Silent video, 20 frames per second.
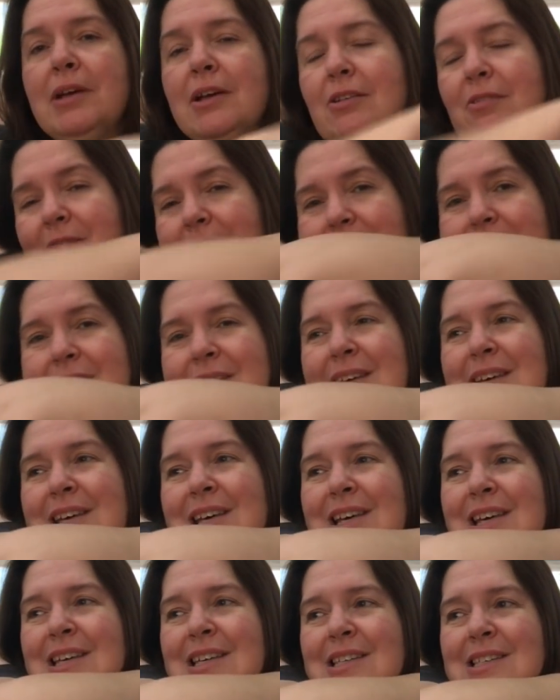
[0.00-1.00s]
I always
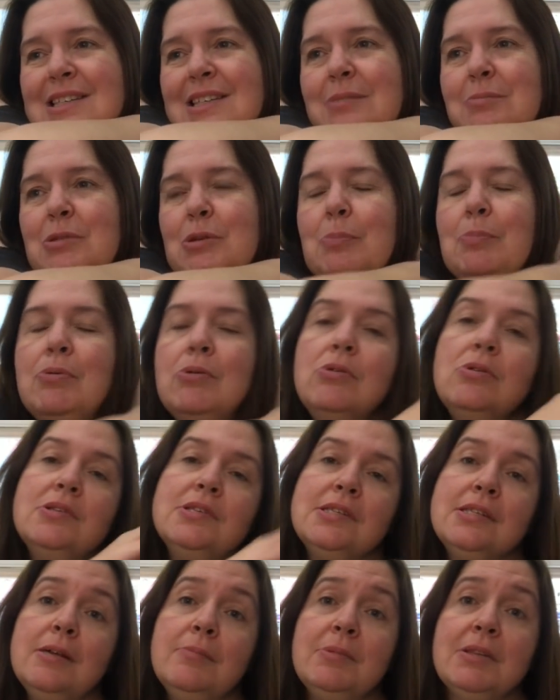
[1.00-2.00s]
seem to pull
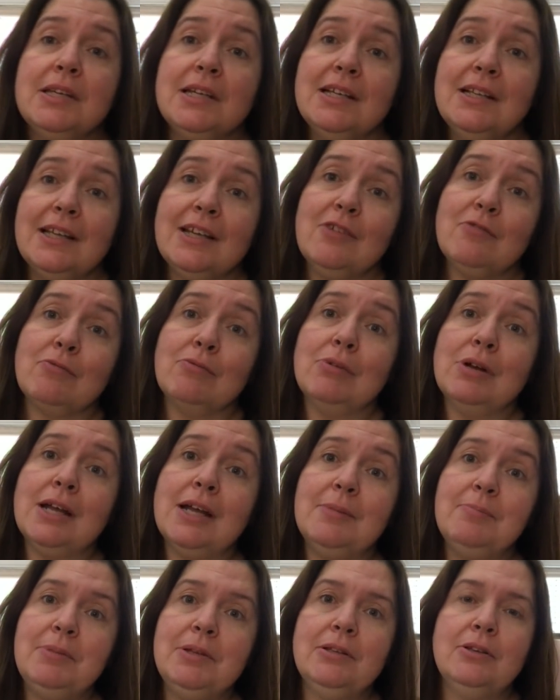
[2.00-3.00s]
something like
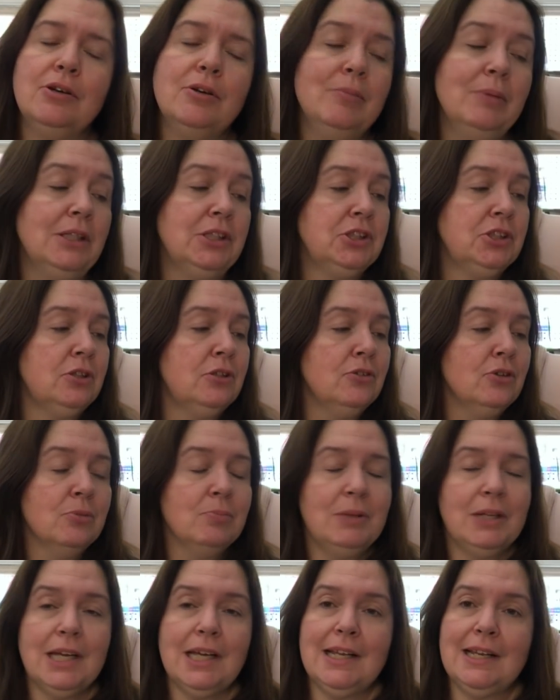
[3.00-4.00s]
right below my shoulder
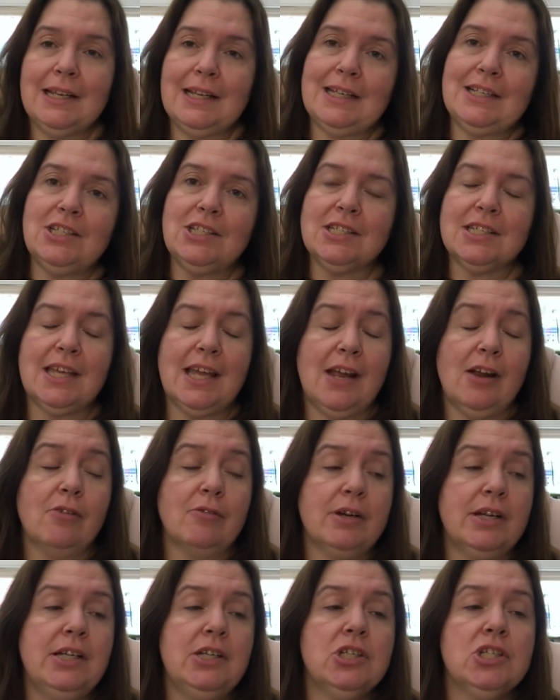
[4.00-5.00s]
blade and I just
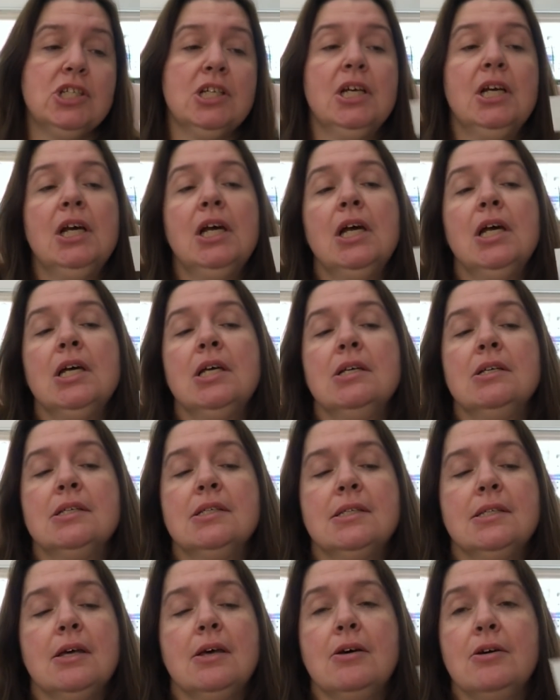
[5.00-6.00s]
can't reach.
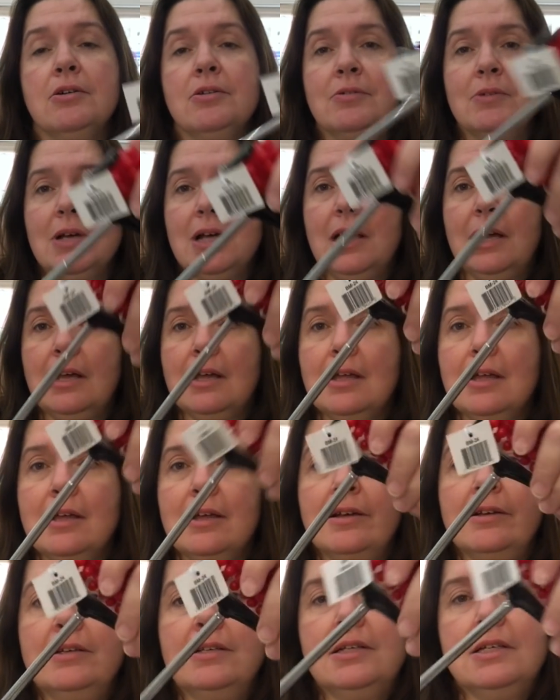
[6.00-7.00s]
So,
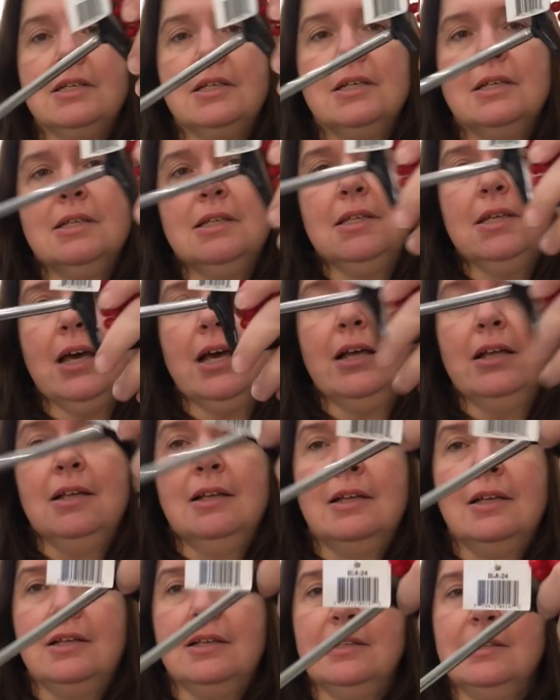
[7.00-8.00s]
yeah,
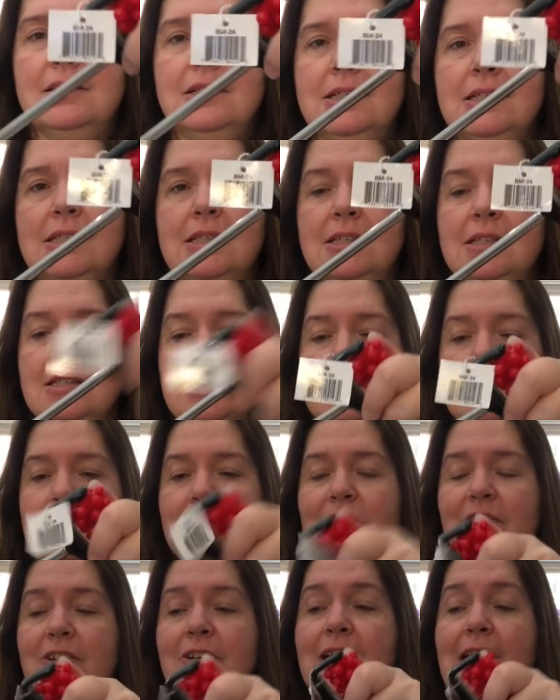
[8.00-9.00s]
this is
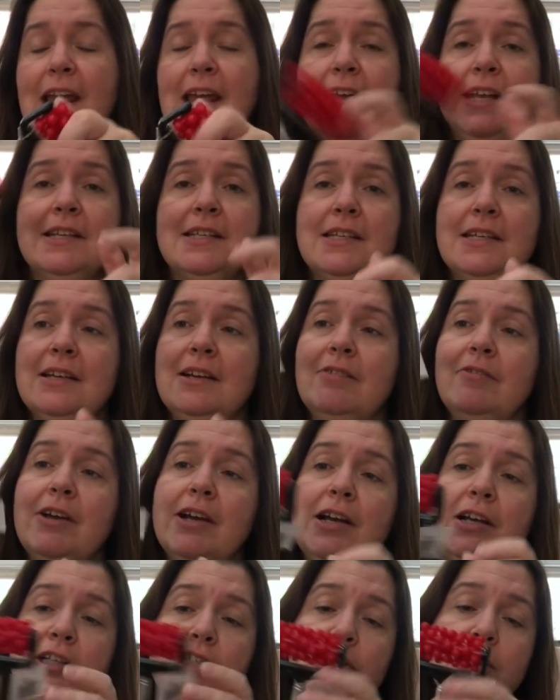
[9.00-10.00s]
very handy. I've
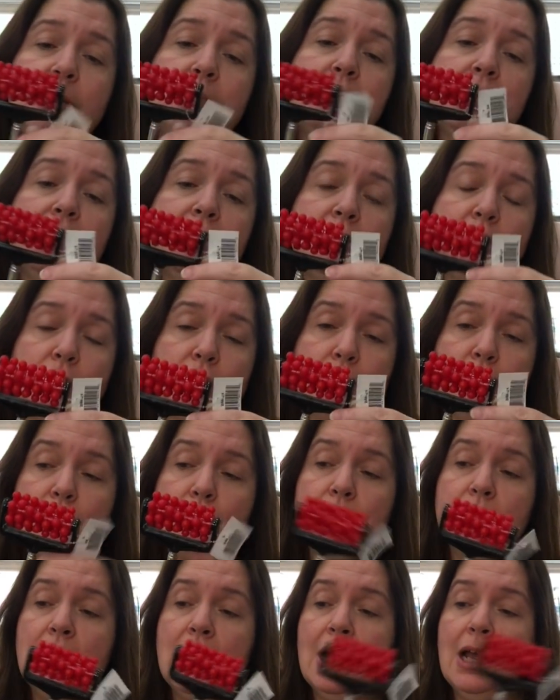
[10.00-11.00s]
actually bought
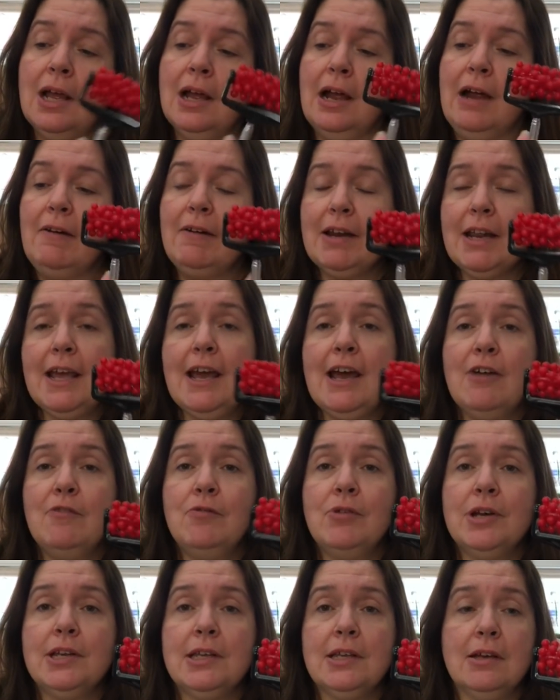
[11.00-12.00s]
two. I already have
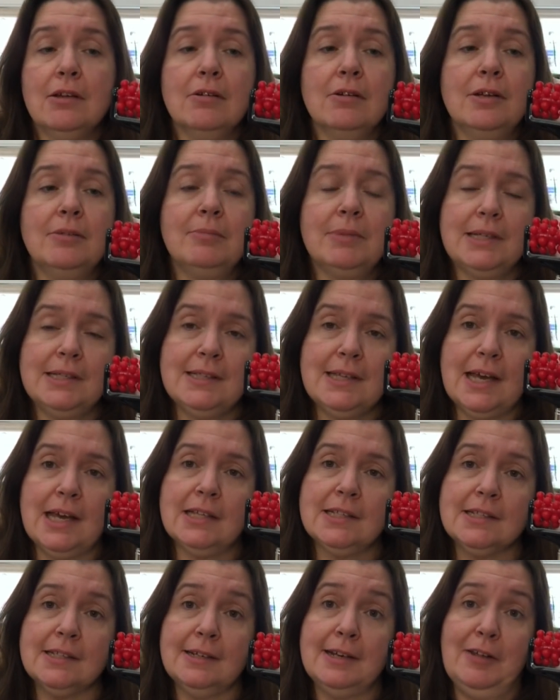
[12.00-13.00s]
one here on my
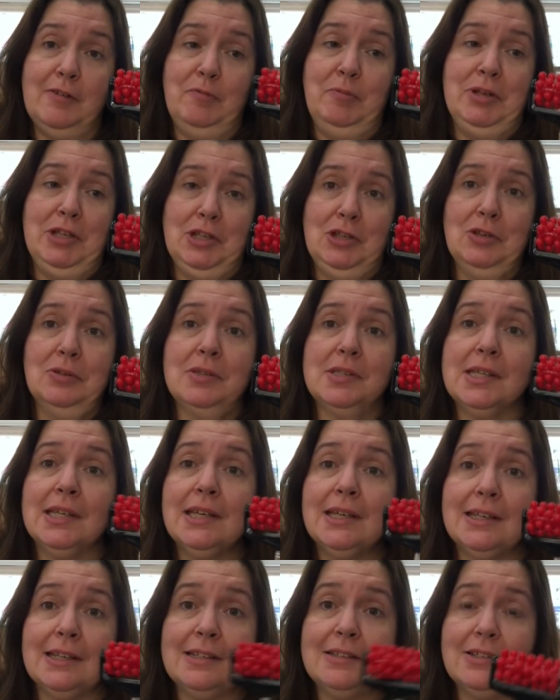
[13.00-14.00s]
desk and I've been
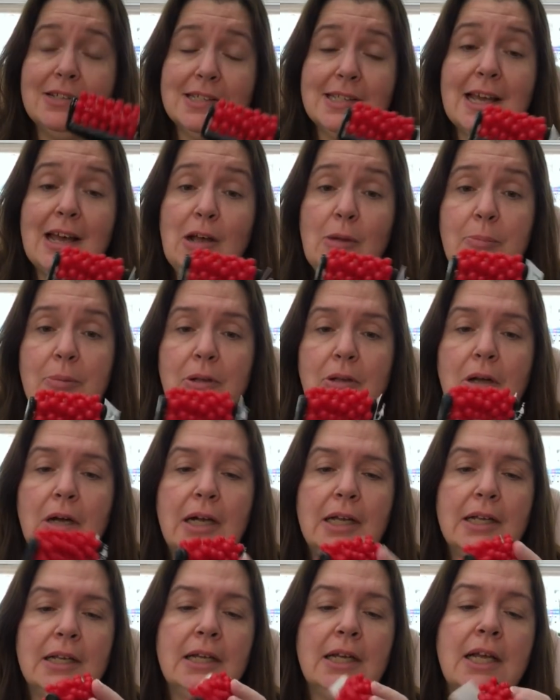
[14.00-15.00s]
using, and it does help a
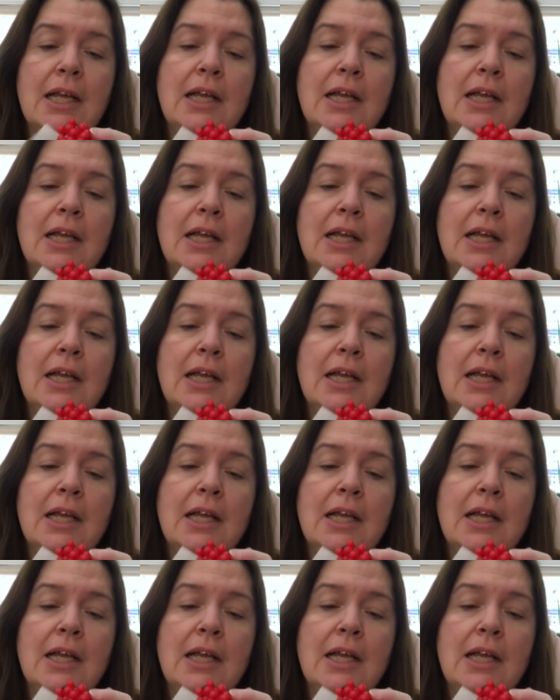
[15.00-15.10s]
lot.